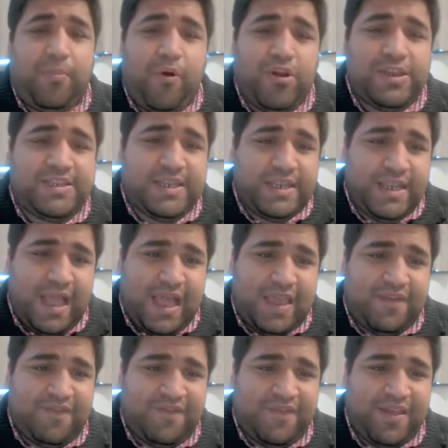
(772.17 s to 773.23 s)
point in
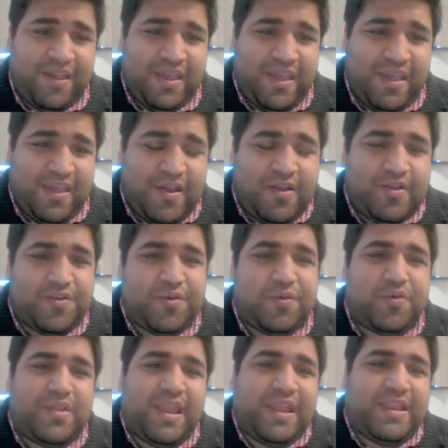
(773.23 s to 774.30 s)
life.
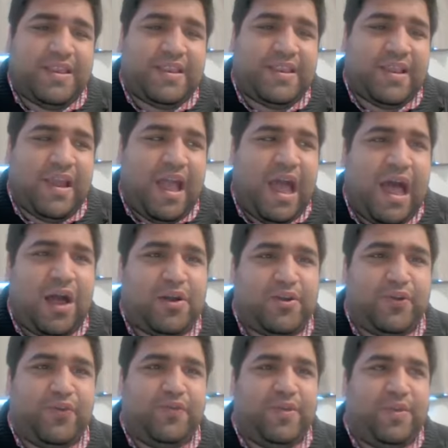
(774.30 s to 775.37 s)
So then, how
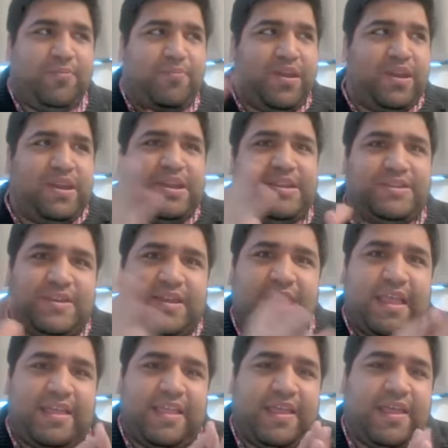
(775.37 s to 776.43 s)
do we bring it
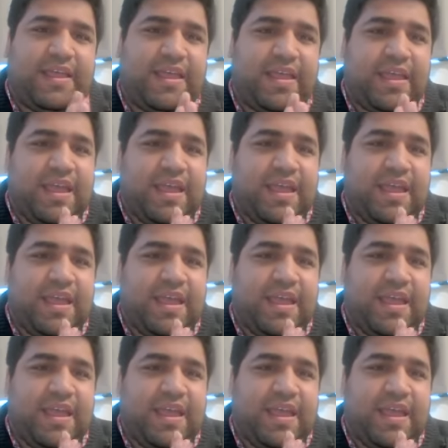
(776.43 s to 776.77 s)
together?